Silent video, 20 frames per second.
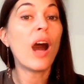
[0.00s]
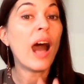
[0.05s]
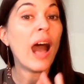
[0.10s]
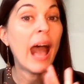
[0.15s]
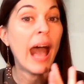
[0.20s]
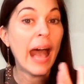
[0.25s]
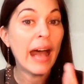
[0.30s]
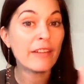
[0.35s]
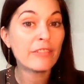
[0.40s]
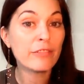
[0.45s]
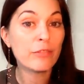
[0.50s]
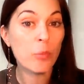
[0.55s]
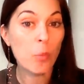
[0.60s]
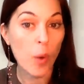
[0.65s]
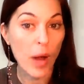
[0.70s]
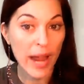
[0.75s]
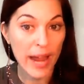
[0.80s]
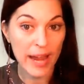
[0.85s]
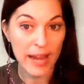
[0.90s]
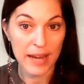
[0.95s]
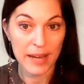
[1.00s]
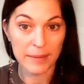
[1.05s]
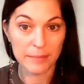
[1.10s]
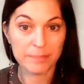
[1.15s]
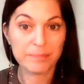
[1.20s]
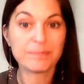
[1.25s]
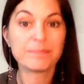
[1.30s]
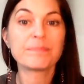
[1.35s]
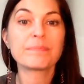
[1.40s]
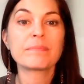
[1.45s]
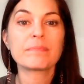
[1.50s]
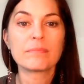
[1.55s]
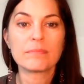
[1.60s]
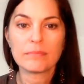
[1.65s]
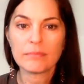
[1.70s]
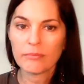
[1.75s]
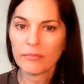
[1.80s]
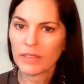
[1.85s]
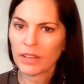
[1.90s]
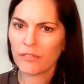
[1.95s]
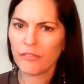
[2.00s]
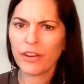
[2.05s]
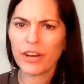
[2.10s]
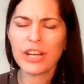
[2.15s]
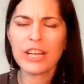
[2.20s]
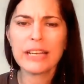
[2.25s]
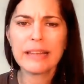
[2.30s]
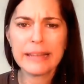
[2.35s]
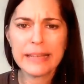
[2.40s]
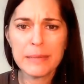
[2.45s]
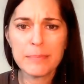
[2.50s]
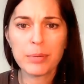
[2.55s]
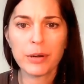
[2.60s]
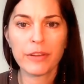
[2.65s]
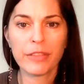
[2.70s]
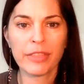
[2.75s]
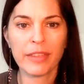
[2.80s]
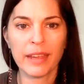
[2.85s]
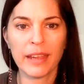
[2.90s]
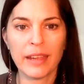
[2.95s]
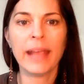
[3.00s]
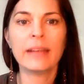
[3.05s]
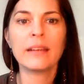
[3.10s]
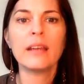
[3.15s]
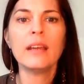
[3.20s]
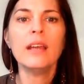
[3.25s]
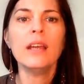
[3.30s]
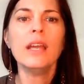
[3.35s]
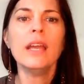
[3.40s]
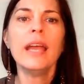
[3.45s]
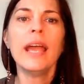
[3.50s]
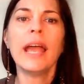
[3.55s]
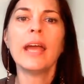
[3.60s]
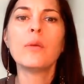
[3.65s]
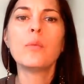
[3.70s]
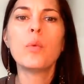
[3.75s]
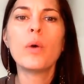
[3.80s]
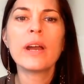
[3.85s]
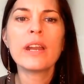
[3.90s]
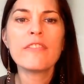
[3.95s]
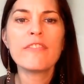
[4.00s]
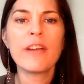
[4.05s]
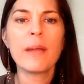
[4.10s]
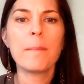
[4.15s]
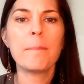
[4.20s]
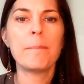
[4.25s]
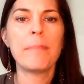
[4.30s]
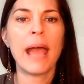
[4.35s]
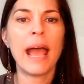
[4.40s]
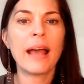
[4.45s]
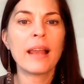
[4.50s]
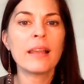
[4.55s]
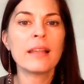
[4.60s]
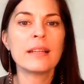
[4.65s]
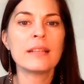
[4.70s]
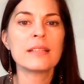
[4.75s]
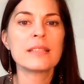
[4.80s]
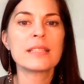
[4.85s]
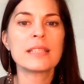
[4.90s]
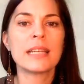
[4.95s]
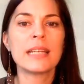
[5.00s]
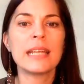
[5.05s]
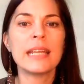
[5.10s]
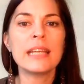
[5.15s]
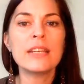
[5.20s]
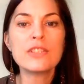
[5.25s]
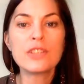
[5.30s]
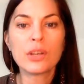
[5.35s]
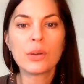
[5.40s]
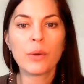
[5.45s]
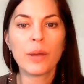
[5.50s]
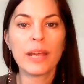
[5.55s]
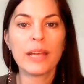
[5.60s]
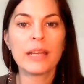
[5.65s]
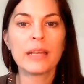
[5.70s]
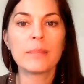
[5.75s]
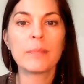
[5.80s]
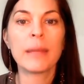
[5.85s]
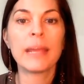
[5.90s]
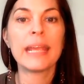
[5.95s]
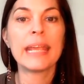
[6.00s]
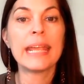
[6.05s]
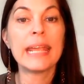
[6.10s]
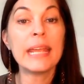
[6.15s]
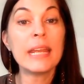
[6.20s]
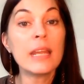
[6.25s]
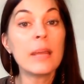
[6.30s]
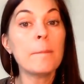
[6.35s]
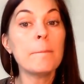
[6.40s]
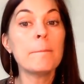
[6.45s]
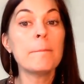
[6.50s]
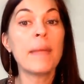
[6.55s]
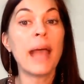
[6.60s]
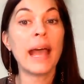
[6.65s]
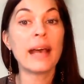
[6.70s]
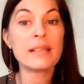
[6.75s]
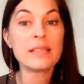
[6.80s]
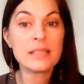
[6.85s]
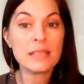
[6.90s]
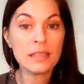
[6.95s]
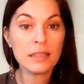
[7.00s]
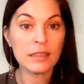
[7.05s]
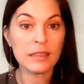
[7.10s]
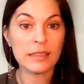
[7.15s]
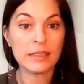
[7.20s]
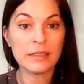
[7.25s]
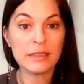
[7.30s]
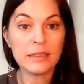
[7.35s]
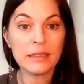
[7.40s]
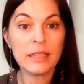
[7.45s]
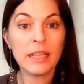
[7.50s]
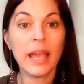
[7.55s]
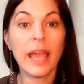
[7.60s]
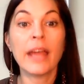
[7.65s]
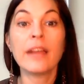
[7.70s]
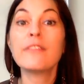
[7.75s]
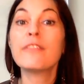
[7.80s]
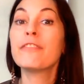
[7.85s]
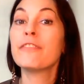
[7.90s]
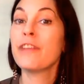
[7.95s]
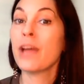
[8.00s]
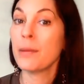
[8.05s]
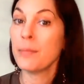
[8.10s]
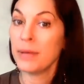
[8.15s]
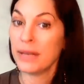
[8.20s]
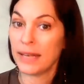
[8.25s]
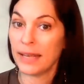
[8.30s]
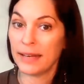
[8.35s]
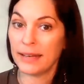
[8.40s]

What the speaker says: halfway? Very Libra thing. And what if I balanced and integrated my inner masculine and feminine?